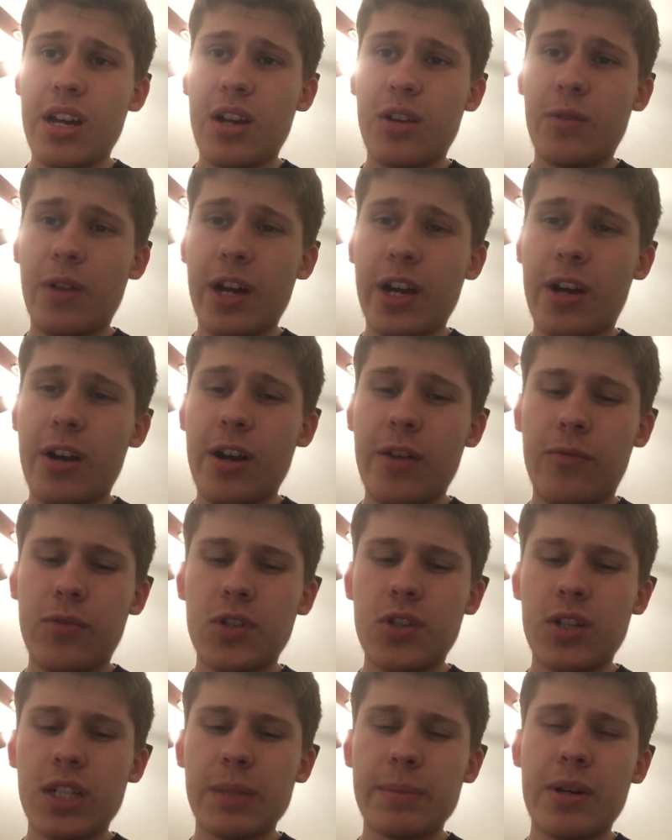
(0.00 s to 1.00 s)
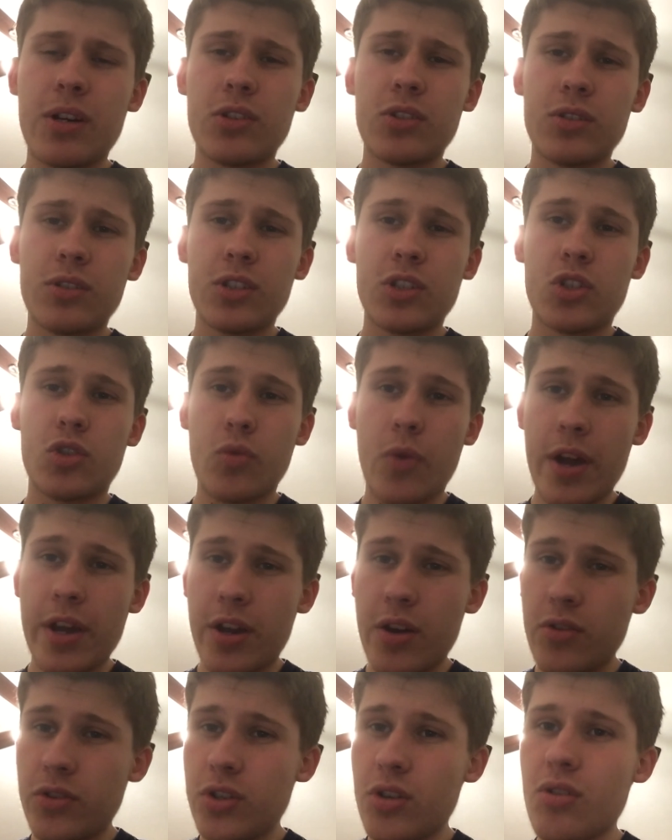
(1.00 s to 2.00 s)
Like, if we're talking about this
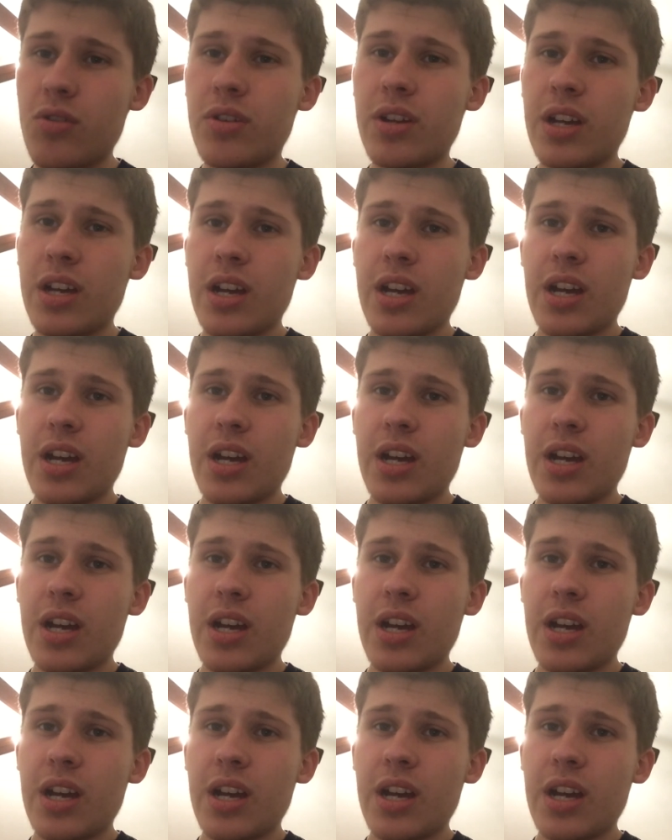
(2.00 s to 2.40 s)
Draco dude,